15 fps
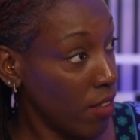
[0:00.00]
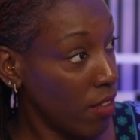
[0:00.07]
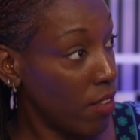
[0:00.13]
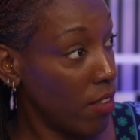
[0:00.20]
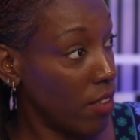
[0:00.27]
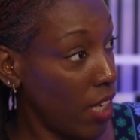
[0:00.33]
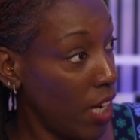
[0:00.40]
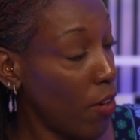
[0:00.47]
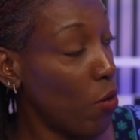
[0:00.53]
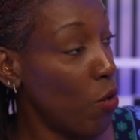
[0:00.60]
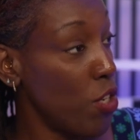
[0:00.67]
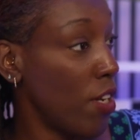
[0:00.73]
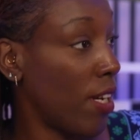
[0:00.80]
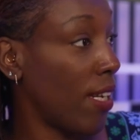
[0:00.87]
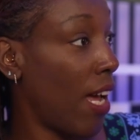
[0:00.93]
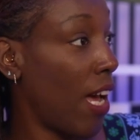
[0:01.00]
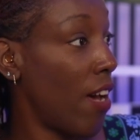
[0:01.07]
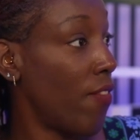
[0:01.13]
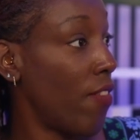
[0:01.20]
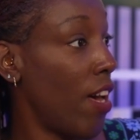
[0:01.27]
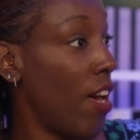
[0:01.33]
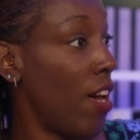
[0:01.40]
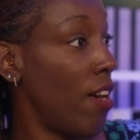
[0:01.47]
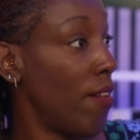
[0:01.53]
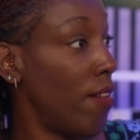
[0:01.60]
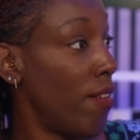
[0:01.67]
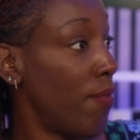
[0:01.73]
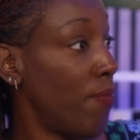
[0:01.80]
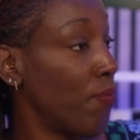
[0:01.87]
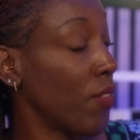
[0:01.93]
Can't you? Or you can have
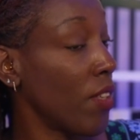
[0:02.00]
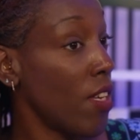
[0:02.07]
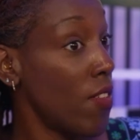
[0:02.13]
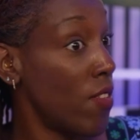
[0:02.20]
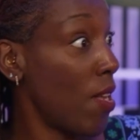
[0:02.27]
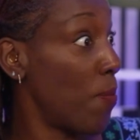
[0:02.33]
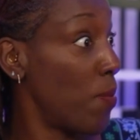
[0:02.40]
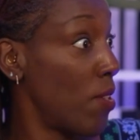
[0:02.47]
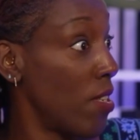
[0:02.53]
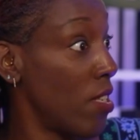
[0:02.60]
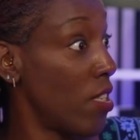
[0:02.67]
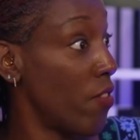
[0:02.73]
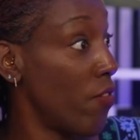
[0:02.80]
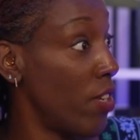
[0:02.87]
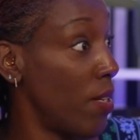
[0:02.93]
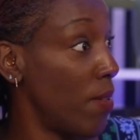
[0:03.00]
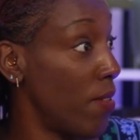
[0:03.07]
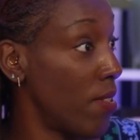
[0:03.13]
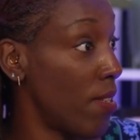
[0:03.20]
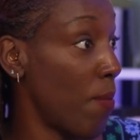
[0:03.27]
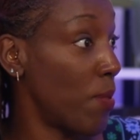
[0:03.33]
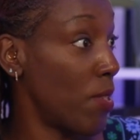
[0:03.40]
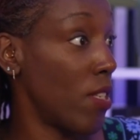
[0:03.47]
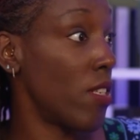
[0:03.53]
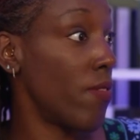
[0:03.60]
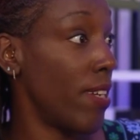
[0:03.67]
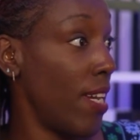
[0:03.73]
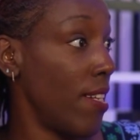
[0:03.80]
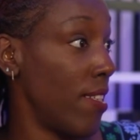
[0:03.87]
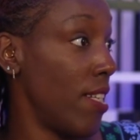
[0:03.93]

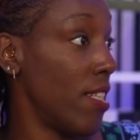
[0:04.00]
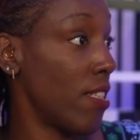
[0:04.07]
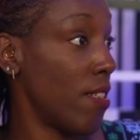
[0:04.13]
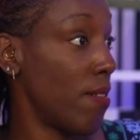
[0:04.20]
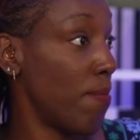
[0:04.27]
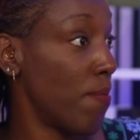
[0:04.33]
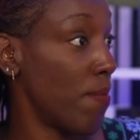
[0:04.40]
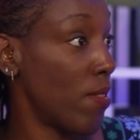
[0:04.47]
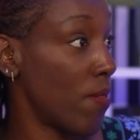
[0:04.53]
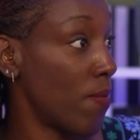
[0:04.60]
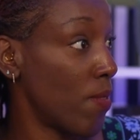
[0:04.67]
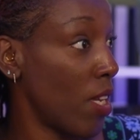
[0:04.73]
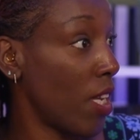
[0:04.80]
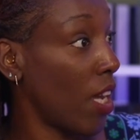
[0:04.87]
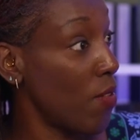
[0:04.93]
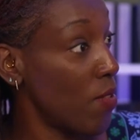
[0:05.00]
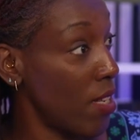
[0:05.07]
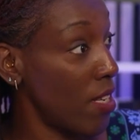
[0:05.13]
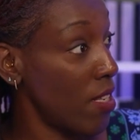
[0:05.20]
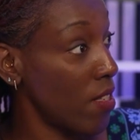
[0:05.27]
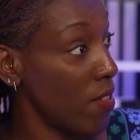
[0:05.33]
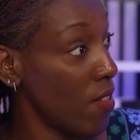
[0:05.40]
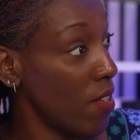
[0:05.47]
substance-related psychosis.